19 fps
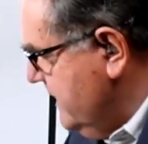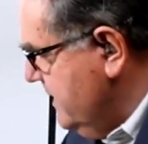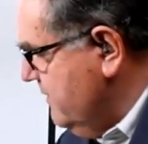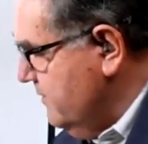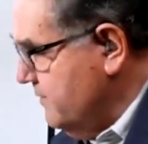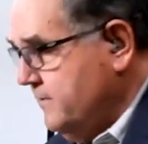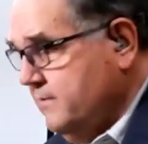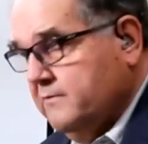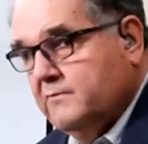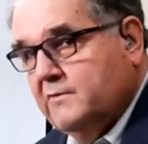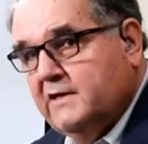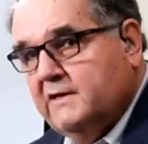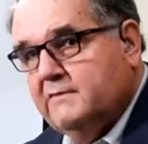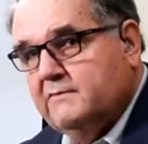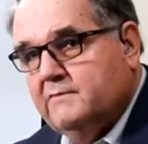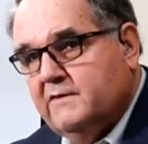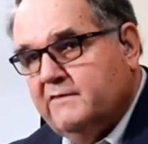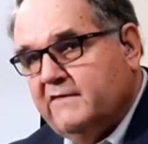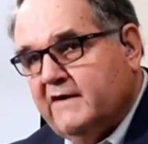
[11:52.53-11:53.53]
owner,
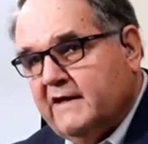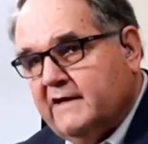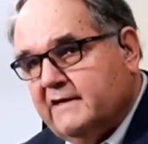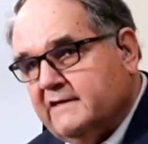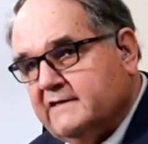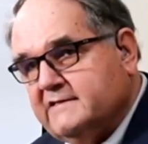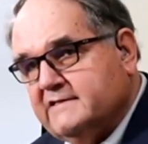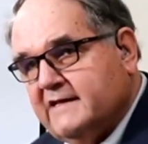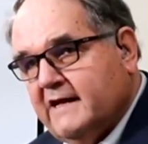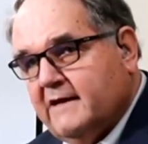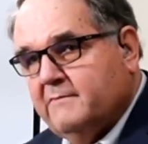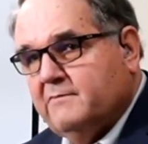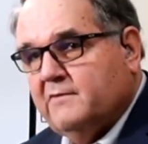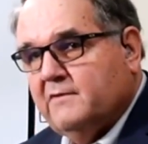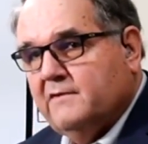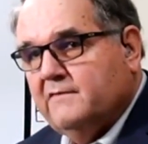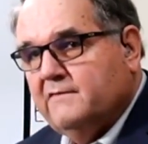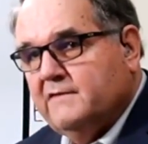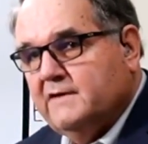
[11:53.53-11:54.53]
we've had an
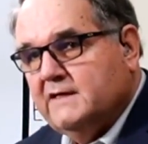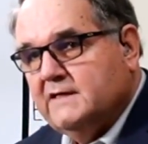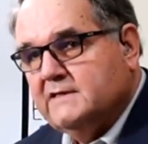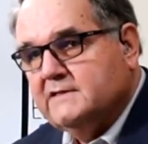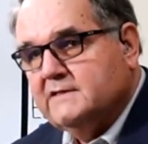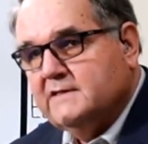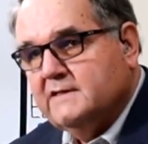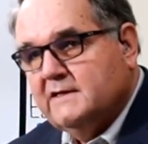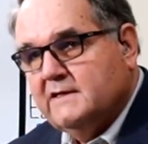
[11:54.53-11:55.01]
example of this,